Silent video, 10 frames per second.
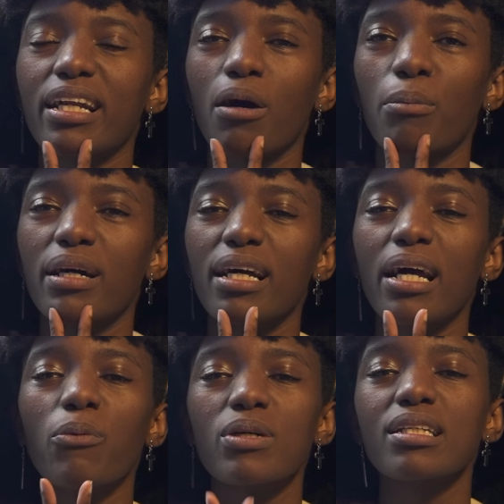now, but
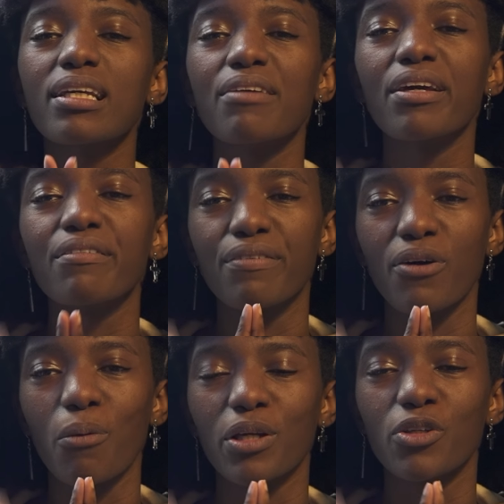it wasn't giving
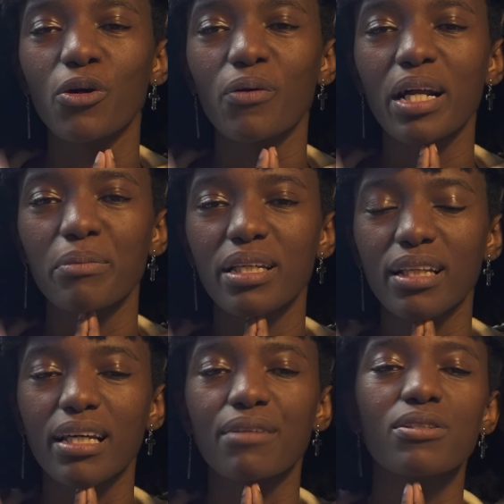filming. You know what I mean?
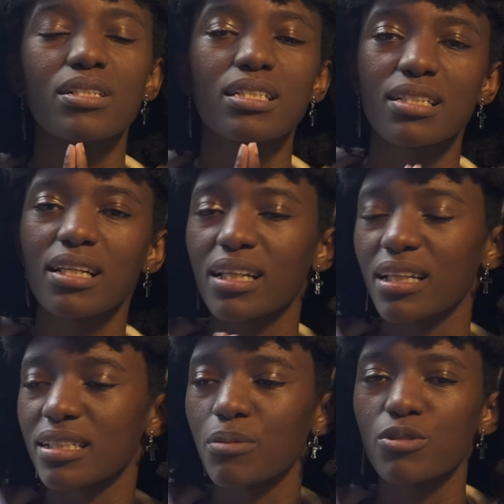Like if you just
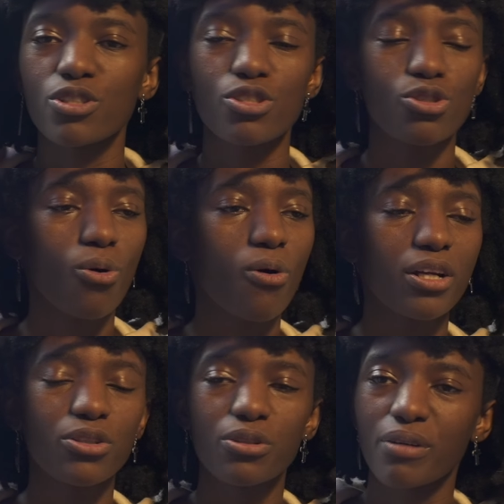like someone's just
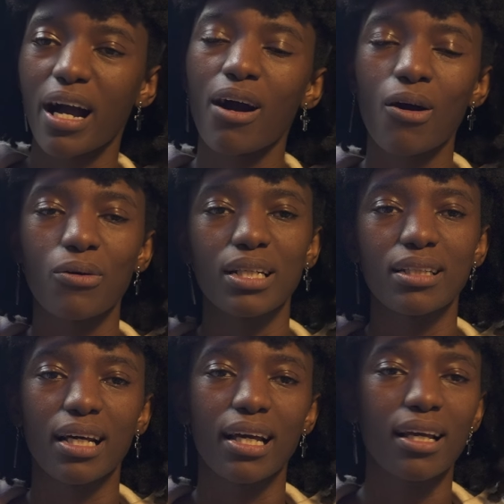touring you around
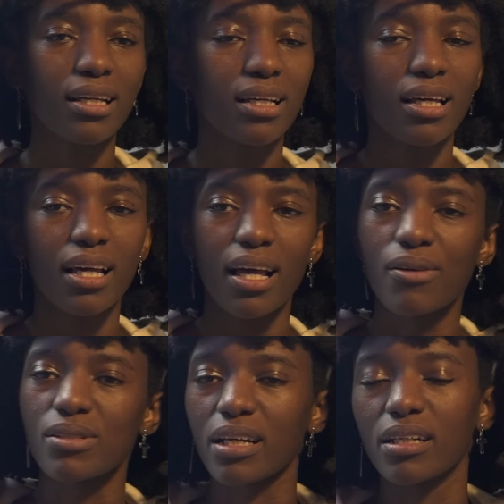and like it
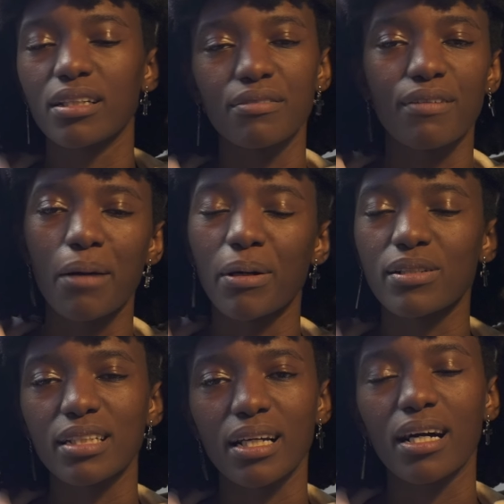was like a good vibe. I
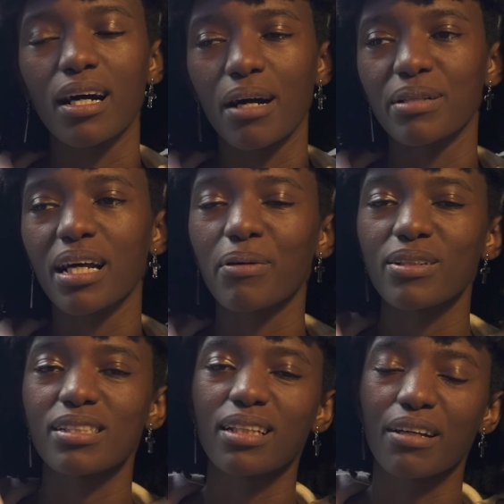was like, I'm not
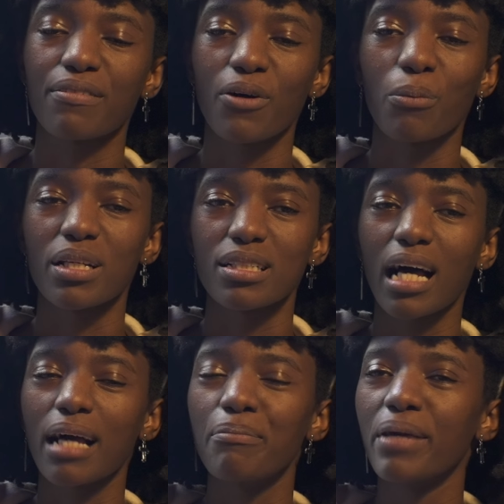about to like film this.
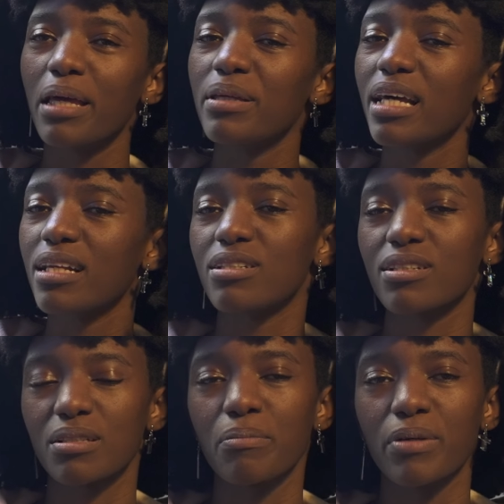I maybe had took
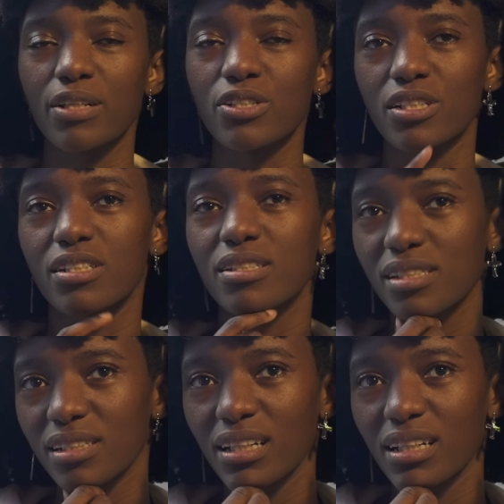some pictures.